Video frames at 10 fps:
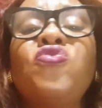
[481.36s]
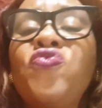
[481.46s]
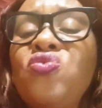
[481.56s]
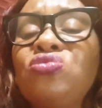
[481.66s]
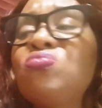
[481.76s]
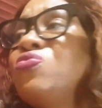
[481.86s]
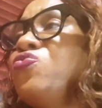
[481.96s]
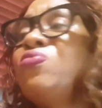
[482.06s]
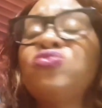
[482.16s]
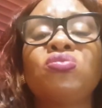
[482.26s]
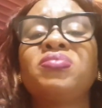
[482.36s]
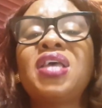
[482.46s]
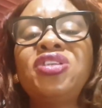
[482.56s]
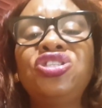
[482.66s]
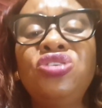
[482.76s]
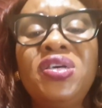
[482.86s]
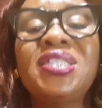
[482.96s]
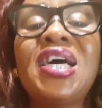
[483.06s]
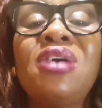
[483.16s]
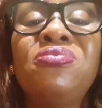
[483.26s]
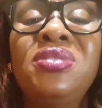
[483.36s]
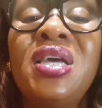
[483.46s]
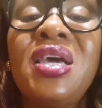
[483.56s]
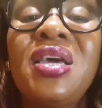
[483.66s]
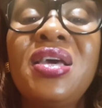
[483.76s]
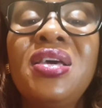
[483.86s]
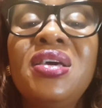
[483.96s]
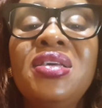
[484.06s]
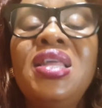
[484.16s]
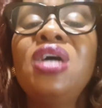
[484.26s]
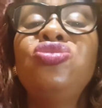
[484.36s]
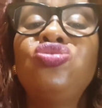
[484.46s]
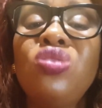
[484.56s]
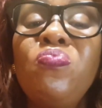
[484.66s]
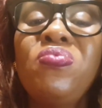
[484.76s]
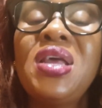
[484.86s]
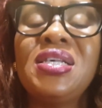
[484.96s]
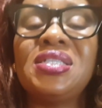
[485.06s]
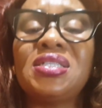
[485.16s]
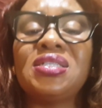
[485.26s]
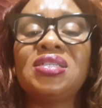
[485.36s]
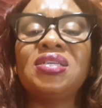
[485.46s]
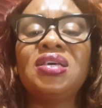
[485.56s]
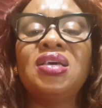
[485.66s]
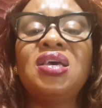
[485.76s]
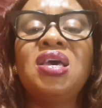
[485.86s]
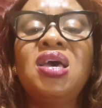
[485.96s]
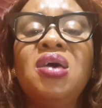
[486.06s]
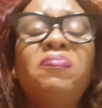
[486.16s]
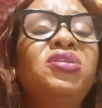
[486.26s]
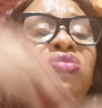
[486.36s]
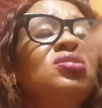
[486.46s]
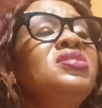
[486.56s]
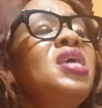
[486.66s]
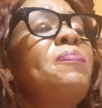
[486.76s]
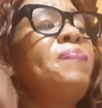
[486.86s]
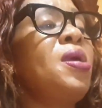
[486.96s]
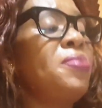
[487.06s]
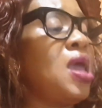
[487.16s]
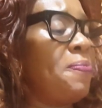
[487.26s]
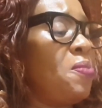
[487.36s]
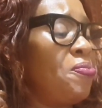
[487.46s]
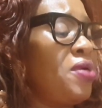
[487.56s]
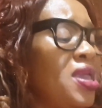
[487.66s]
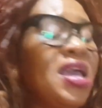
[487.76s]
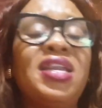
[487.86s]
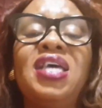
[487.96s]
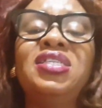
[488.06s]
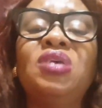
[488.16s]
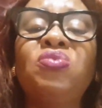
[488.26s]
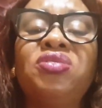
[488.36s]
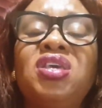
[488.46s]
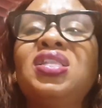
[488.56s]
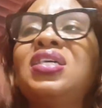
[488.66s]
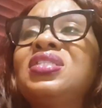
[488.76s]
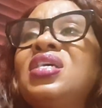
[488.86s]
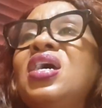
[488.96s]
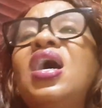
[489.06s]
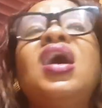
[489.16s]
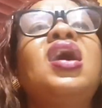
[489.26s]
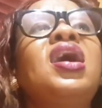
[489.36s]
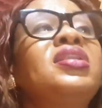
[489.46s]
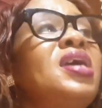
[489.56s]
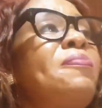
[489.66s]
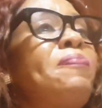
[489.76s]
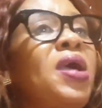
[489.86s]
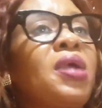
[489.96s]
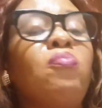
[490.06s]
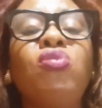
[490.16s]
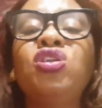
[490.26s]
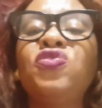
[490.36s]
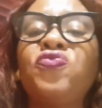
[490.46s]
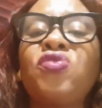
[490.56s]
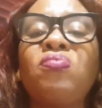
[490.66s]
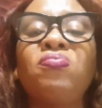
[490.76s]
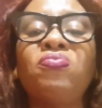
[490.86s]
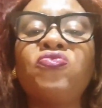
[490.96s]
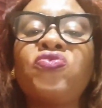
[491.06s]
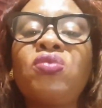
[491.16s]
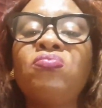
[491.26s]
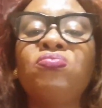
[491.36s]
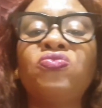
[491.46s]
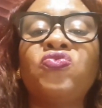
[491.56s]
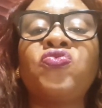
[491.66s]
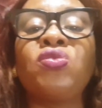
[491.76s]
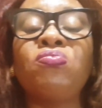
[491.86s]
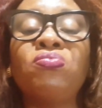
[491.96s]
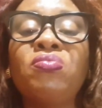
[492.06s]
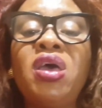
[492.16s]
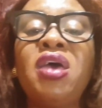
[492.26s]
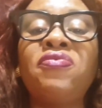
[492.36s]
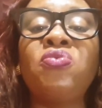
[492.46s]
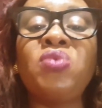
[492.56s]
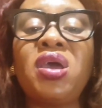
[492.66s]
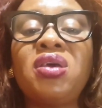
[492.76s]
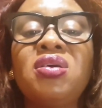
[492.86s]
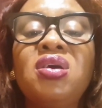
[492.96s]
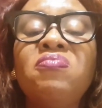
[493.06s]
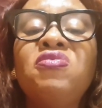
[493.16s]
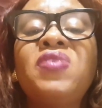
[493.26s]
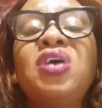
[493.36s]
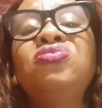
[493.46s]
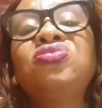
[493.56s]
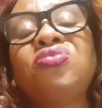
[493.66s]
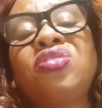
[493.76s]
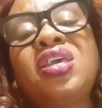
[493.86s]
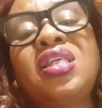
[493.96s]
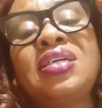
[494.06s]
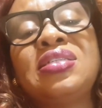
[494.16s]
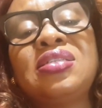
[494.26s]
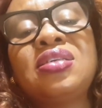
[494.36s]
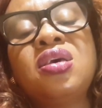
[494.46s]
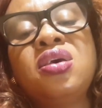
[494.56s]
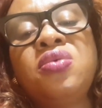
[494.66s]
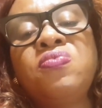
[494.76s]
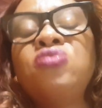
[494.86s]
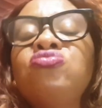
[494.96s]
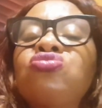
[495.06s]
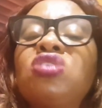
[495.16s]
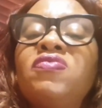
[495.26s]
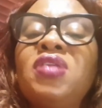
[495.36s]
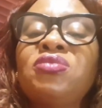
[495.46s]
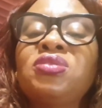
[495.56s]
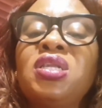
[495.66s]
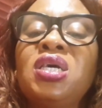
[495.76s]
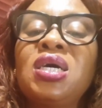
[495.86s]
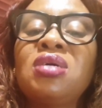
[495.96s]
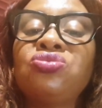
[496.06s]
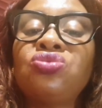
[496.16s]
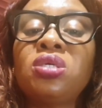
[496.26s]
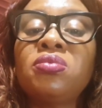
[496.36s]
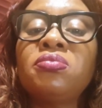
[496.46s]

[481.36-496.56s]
of us, some Nigerians out there, they are jobless. But see, there are people here in Nigeria who think that they are packing money from everywhere. Before, I used to think that when you travel outside the country,